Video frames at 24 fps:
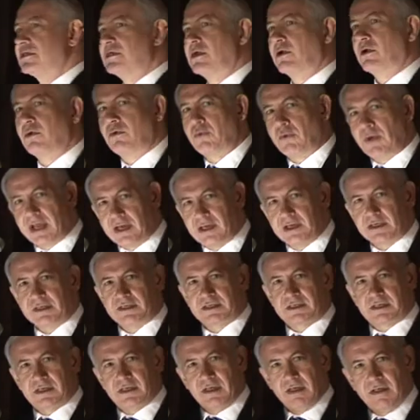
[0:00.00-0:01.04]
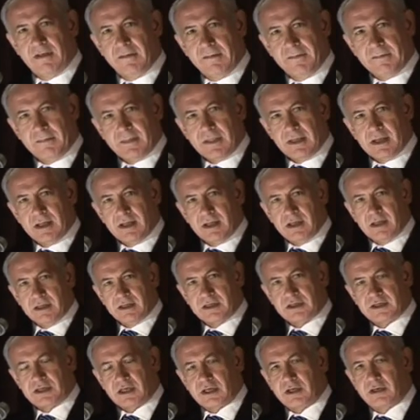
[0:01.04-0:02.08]
the greatest
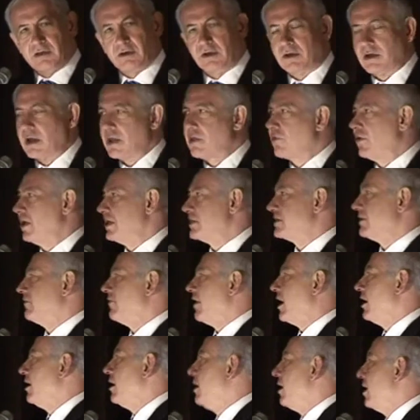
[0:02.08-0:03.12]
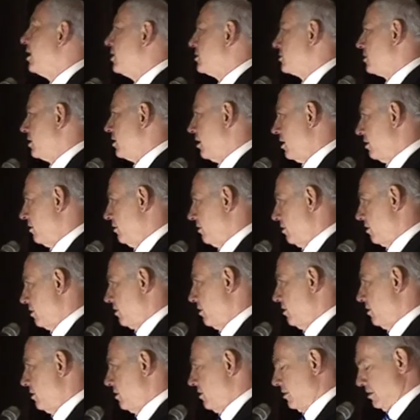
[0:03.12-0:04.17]
security threats of any nation on earth.